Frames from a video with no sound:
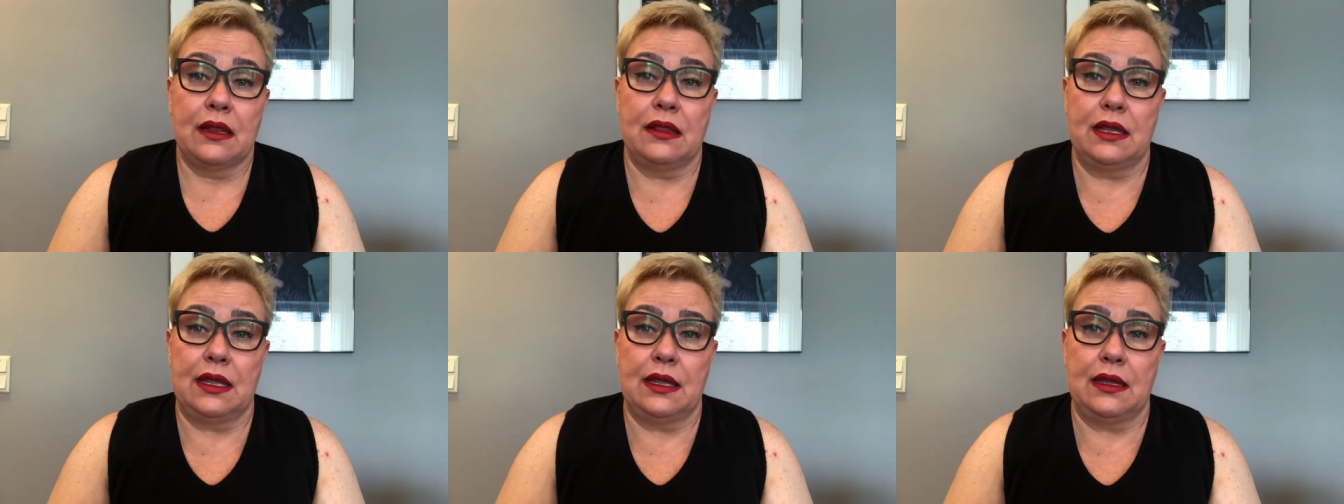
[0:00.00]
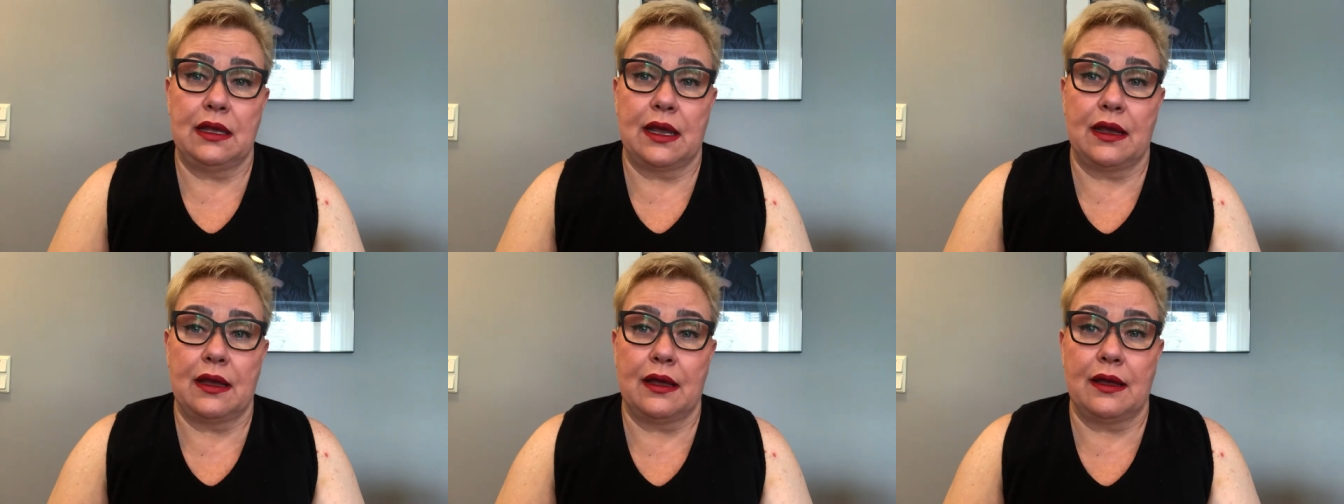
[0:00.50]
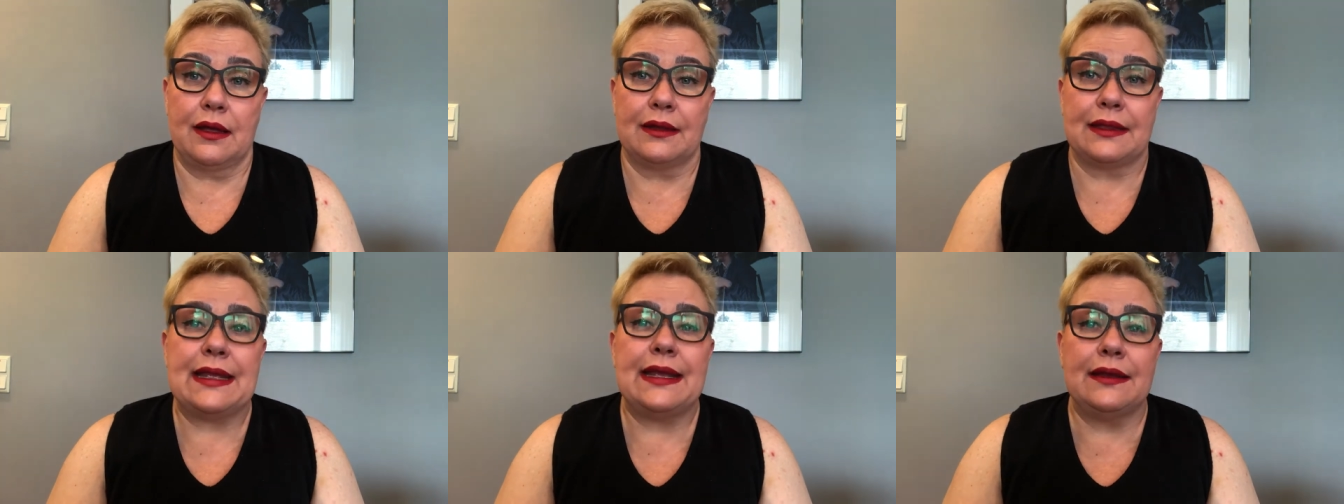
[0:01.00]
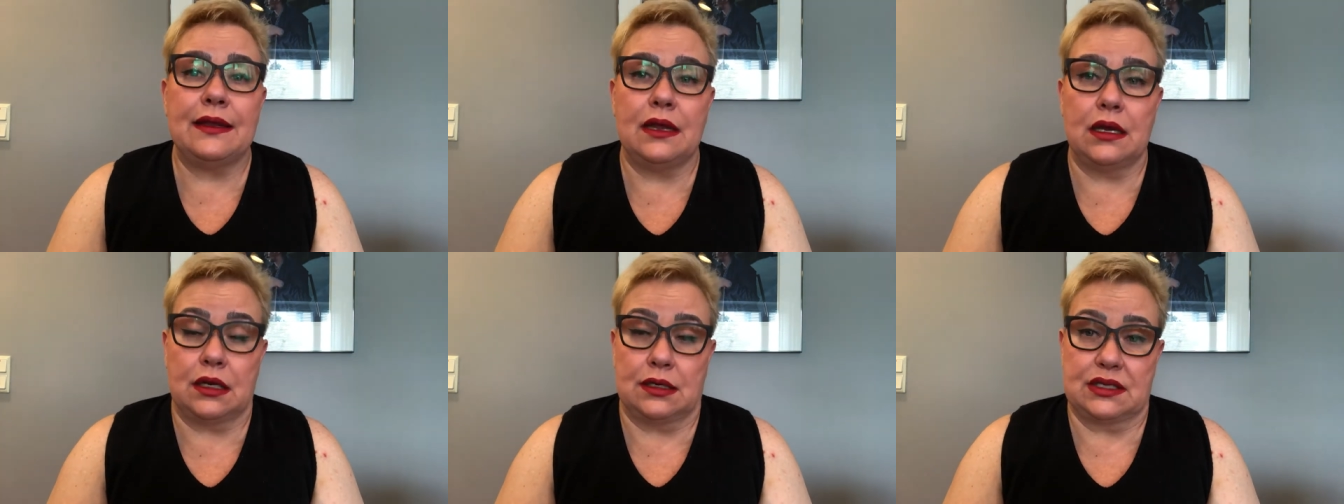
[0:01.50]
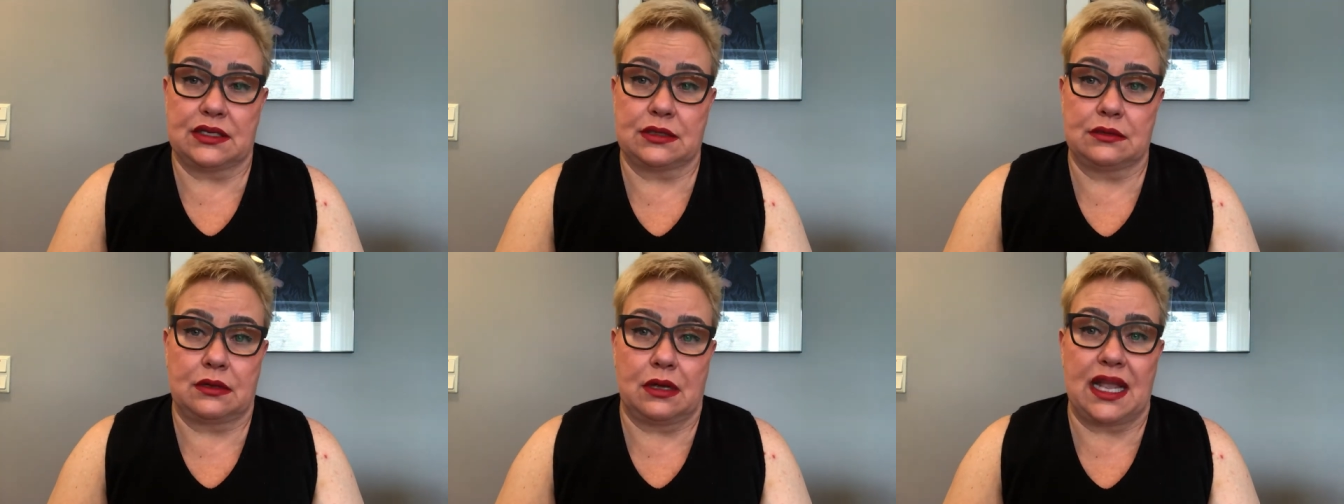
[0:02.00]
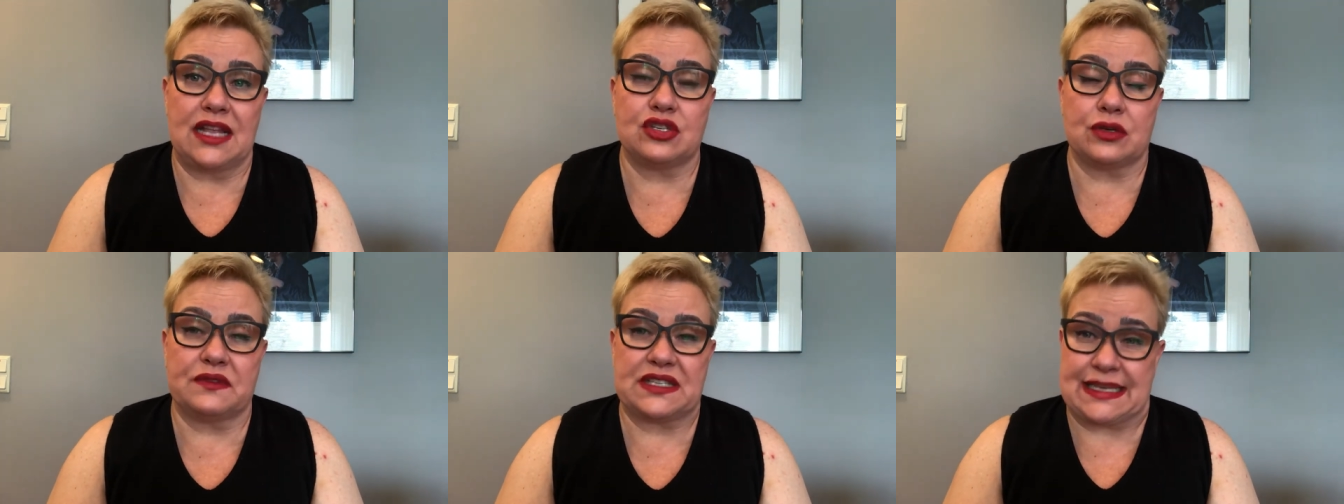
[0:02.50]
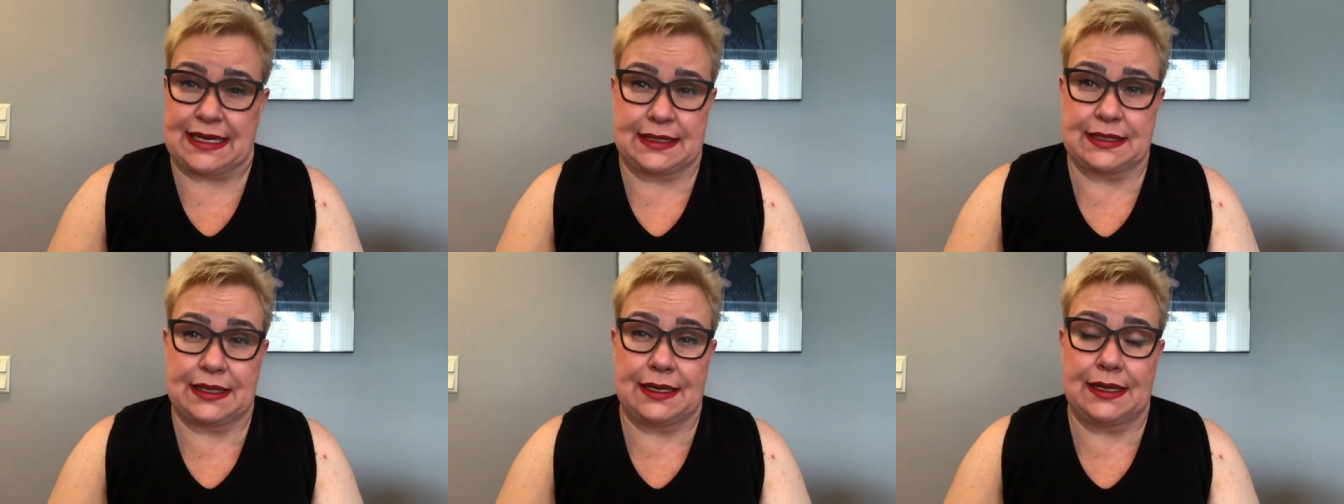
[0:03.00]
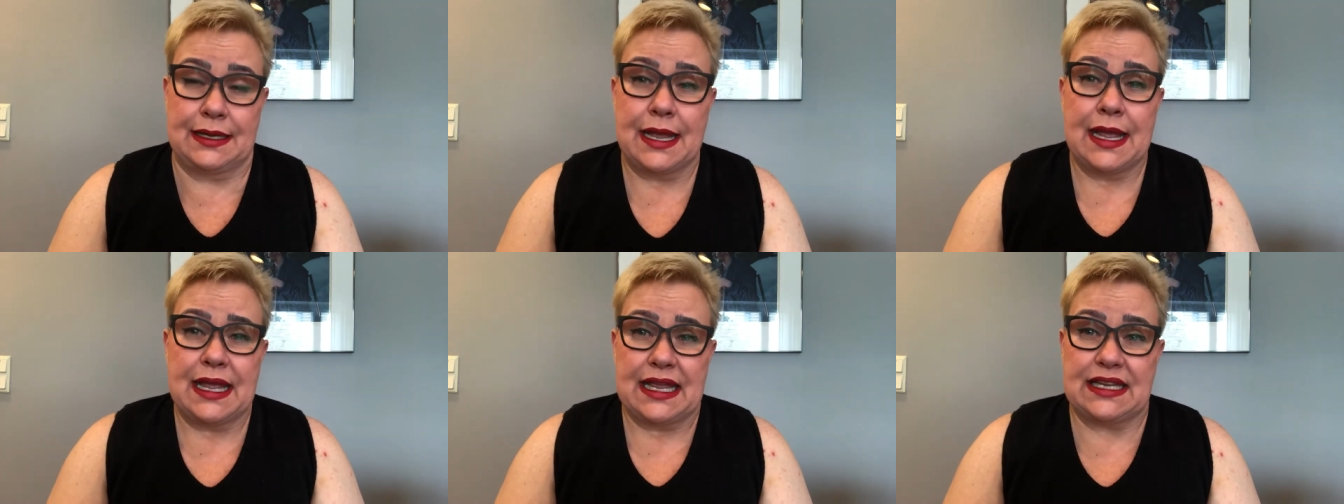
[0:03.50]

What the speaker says: the teen years, the age of 16,